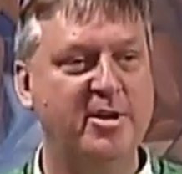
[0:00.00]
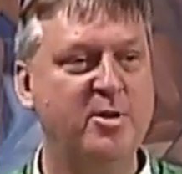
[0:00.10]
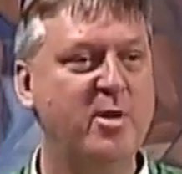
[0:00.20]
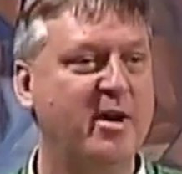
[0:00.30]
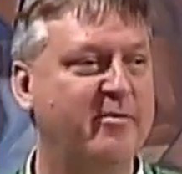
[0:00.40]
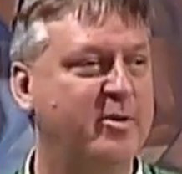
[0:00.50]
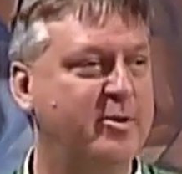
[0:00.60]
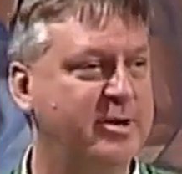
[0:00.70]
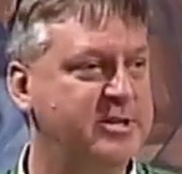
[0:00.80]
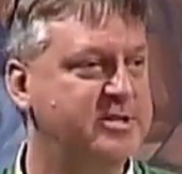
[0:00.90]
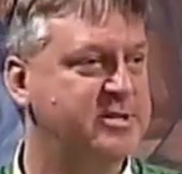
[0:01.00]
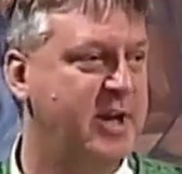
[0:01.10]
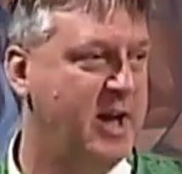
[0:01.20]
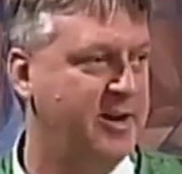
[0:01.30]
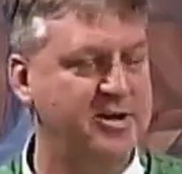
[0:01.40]
"You have heard it
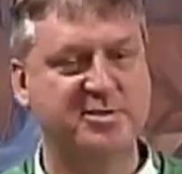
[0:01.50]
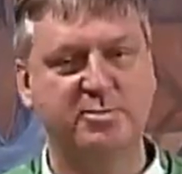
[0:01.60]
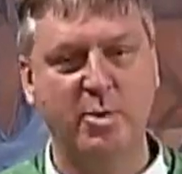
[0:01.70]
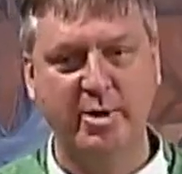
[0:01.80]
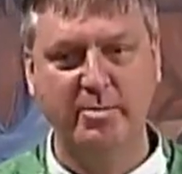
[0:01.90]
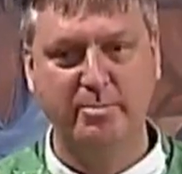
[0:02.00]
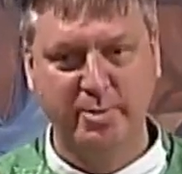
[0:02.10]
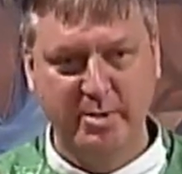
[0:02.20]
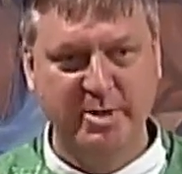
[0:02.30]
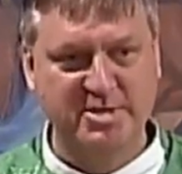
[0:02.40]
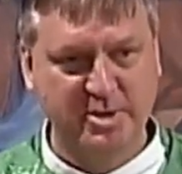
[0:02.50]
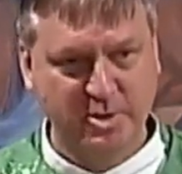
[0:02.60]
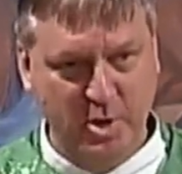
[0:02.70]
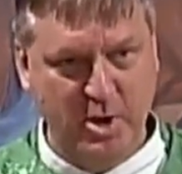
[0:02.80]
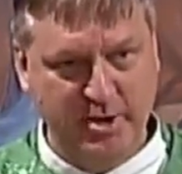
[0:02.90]
said," he's quoting pretty much the
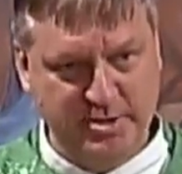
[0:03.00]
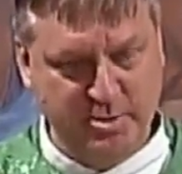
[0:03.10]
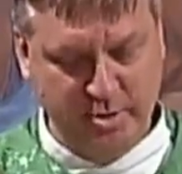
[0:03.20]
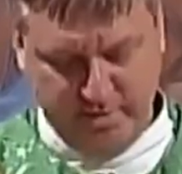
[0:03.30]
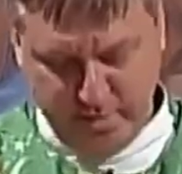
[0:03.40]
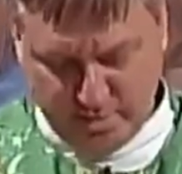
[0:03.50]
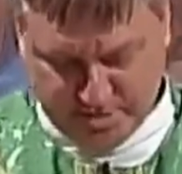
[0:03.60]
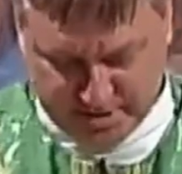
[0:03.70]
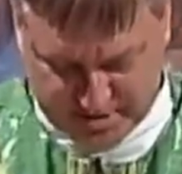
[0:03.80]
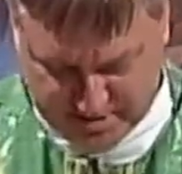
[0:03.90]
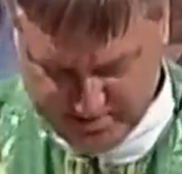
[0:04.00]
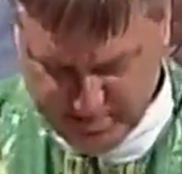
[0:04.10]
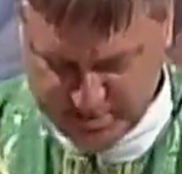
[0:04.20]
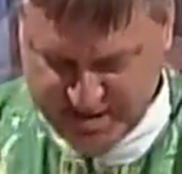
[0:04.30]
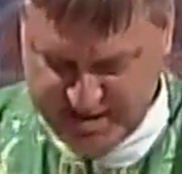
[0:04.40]
law. He's quoting Moses in
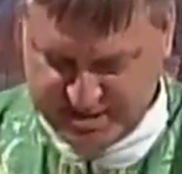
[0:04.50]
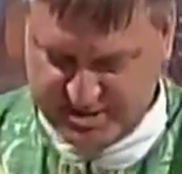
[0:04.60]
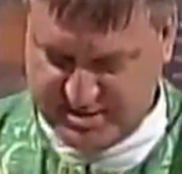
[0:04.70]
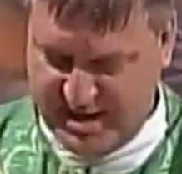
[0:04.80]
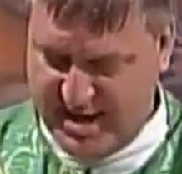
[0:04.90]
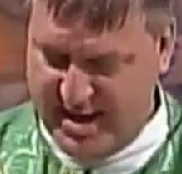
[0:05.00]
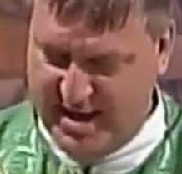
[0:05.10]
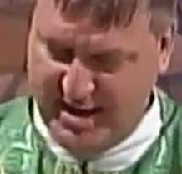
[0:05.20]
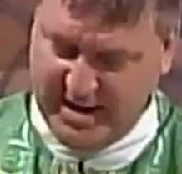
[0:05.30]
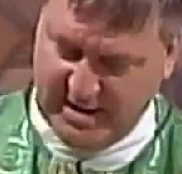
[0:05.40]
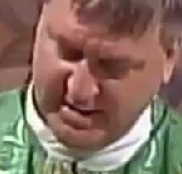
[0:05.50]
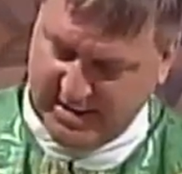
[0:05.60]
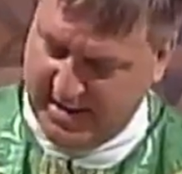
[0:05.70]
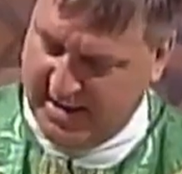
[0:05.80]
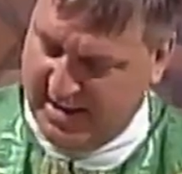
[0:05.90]
most cases.
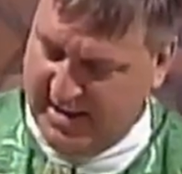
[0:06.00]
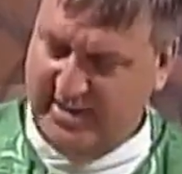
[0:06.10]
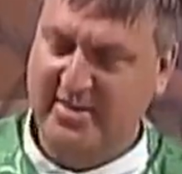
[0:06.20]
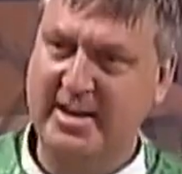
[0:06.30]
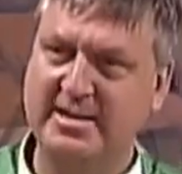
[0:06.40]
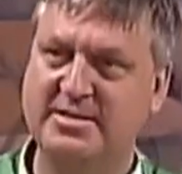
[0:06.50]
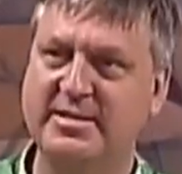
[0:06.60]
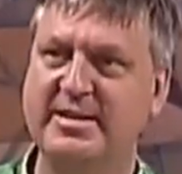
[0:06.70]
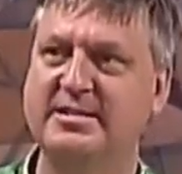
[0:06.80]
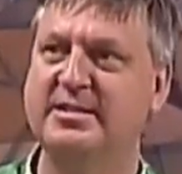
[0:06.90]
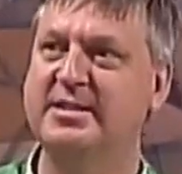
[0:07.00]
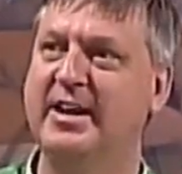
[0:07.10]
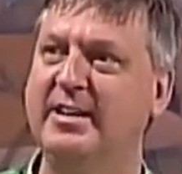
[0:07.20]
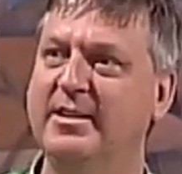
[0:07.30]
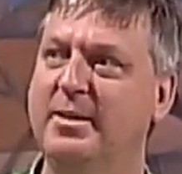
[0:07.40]
And in this, he says, "I
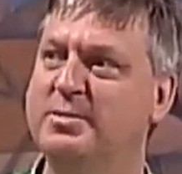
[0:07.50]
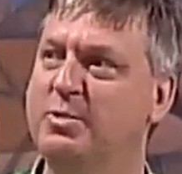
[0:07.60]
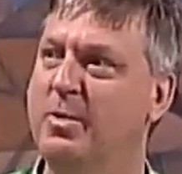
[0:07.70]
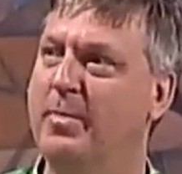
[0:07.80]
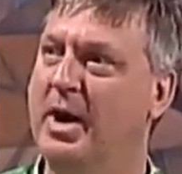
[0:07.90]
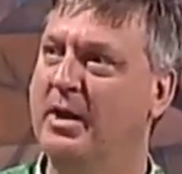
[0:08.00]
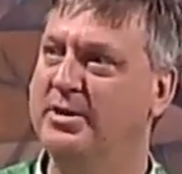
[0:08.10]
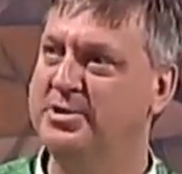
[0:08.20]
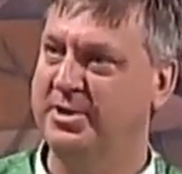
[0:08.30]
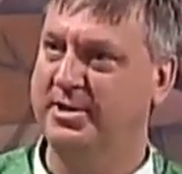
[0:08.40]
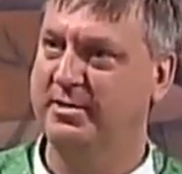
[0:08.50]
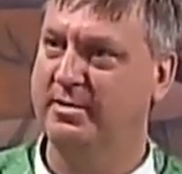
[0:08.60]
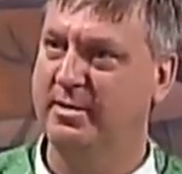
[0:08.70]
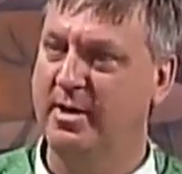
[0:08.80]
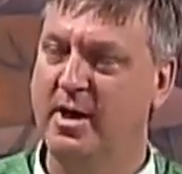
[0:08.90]
didn't come to abolish it,
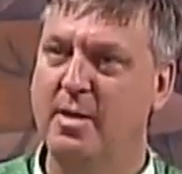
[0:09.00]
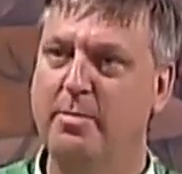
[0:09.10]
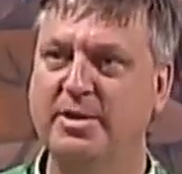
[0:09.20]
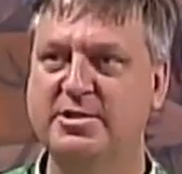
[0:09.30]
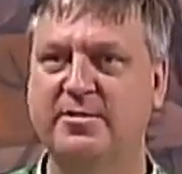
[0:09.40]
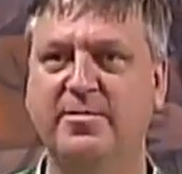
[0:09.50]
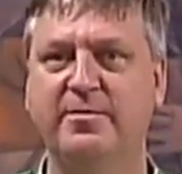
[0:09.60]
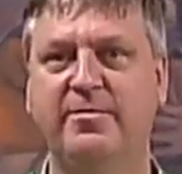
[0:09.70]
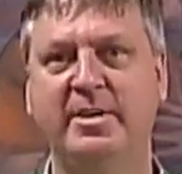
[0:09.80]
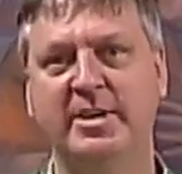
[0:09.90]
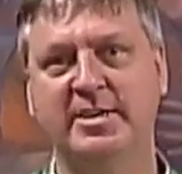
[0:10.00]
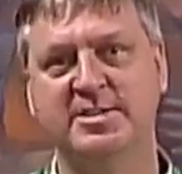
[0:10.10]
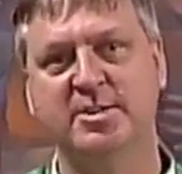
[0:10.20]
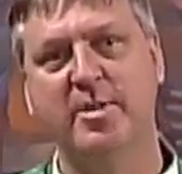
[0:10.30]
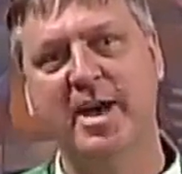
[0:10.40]
but to fulfill it."
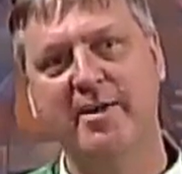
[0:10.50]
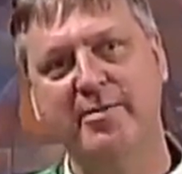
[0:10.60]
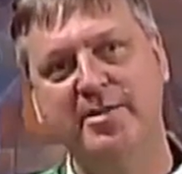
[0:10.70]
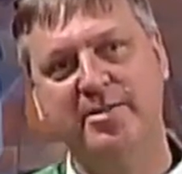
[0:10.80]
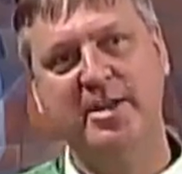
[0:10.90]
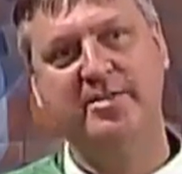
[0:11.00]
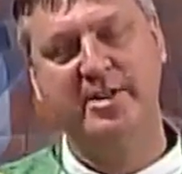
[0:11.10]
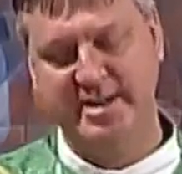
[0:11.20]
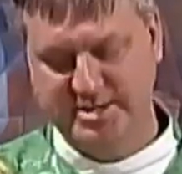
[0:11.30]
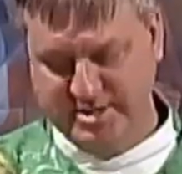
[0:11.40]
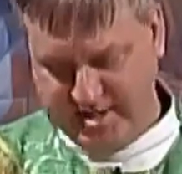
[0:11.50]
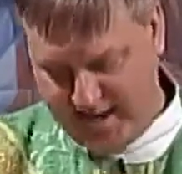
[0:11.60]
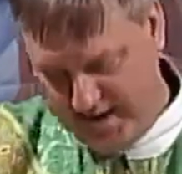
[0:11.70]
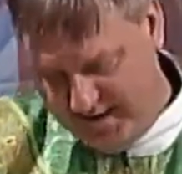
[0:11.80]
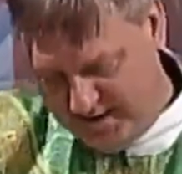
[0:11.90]
So everything that he
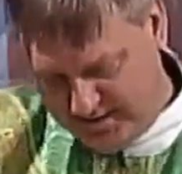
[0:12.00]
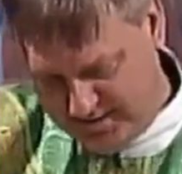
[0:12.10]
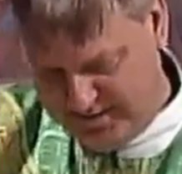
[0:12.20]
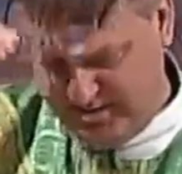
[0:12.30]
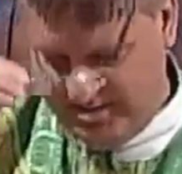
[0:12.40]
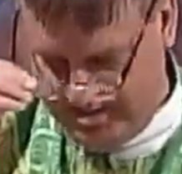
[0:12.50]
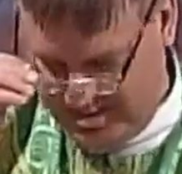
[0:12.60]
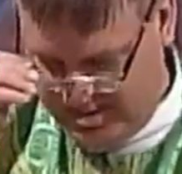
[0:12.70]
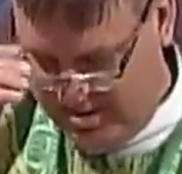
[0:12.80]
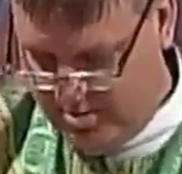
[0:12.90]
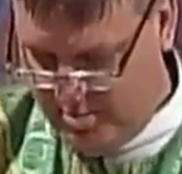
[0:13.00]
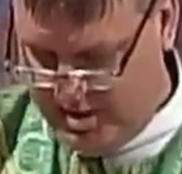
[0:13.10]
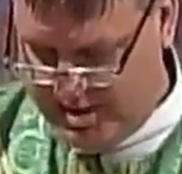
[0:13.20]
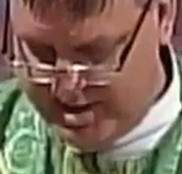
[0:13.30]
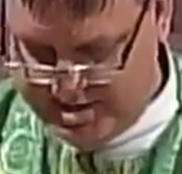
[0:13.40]
says
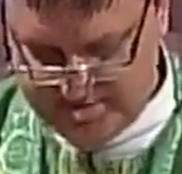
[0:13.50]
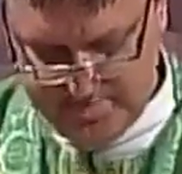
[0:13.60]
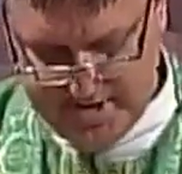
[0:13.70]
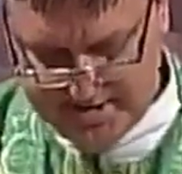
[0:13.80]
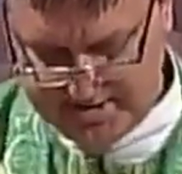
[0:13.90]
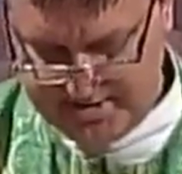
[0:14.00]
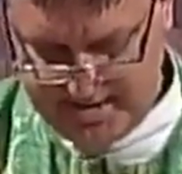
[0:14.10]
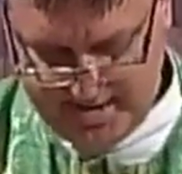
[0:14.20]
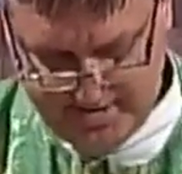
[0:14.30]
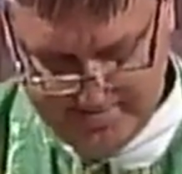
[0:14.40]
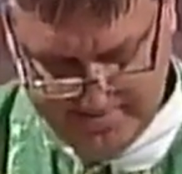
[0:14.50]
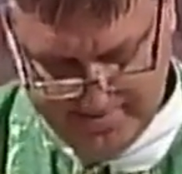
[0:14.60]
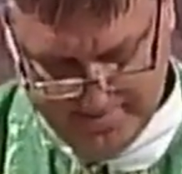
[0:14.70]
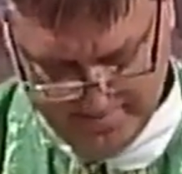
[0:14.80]
when he speaks of